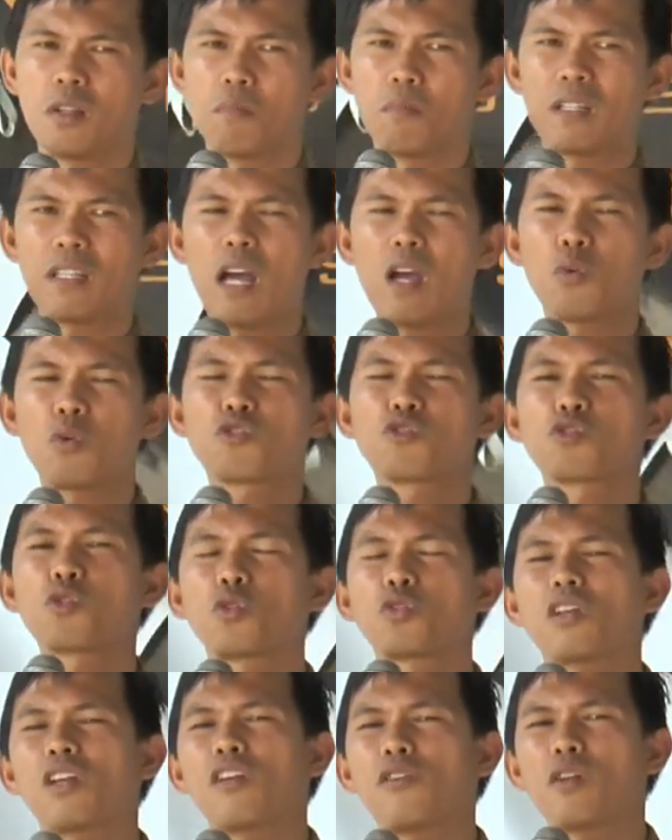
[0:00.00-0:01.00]
but I was
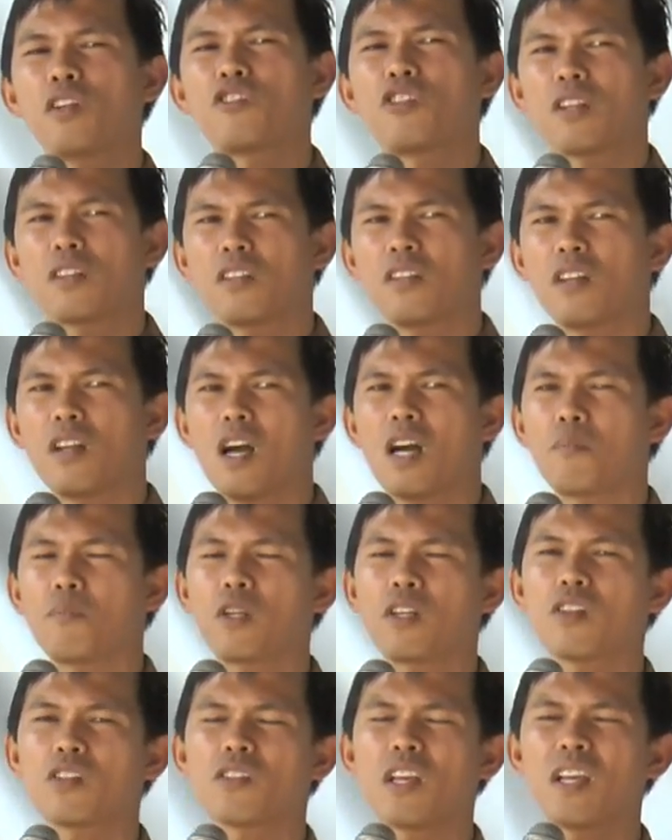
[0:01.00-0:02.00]
totally rejecting God
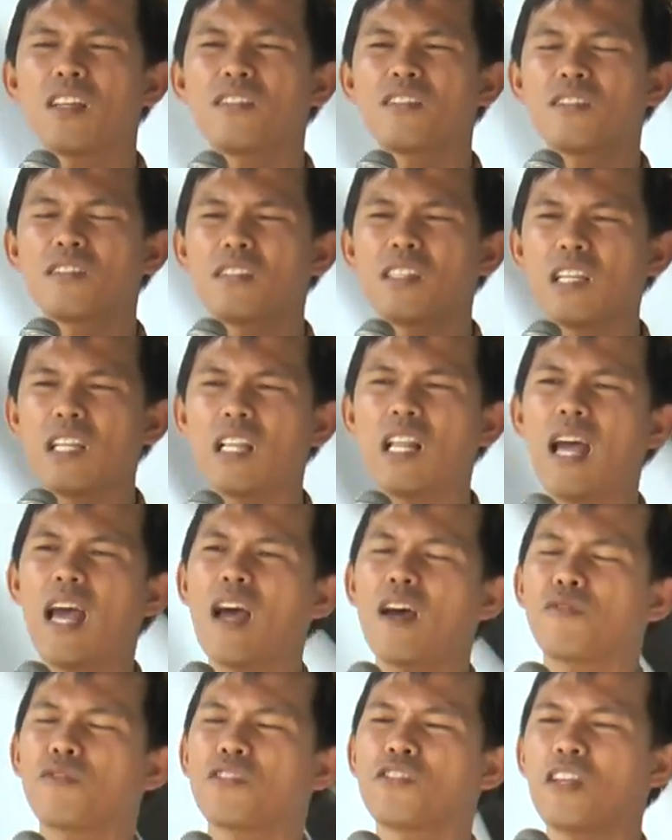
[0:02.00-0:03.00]
because I still
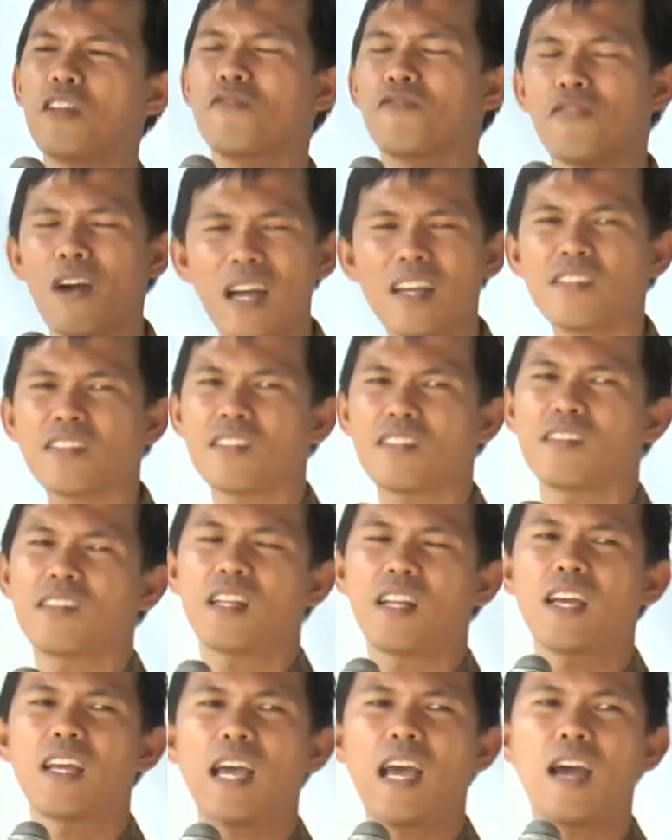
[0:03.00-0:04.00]
have the same vices
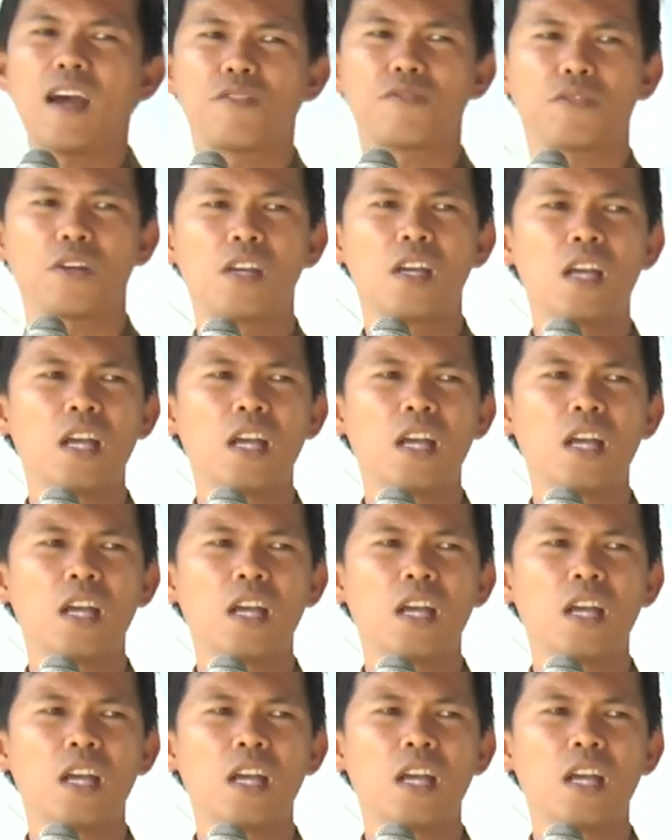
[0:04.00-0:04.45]
that I have.